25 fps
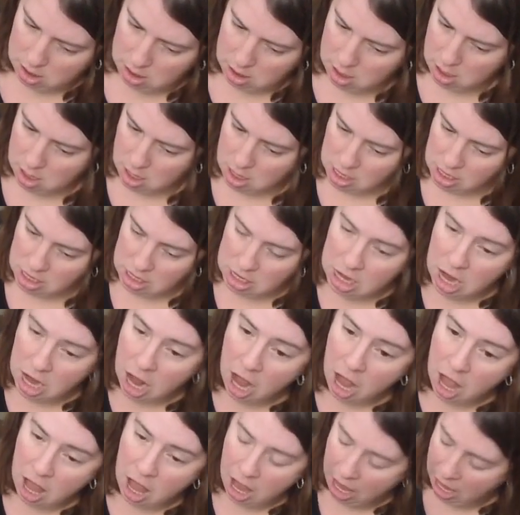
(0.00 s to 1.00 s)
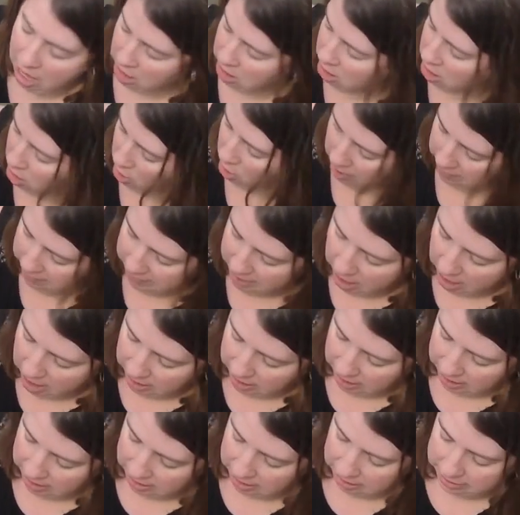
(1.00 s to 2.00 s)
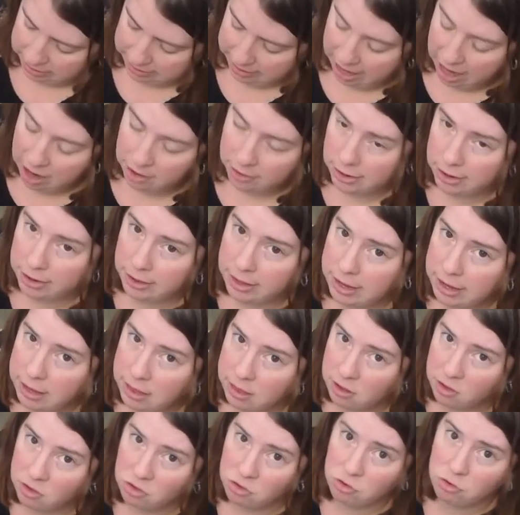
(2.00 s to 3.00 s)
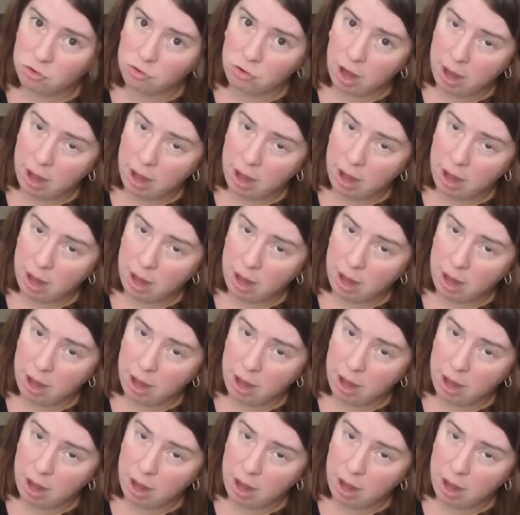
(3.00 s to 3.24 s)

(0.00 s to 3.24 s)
not, you know, I'm not calculating the stripes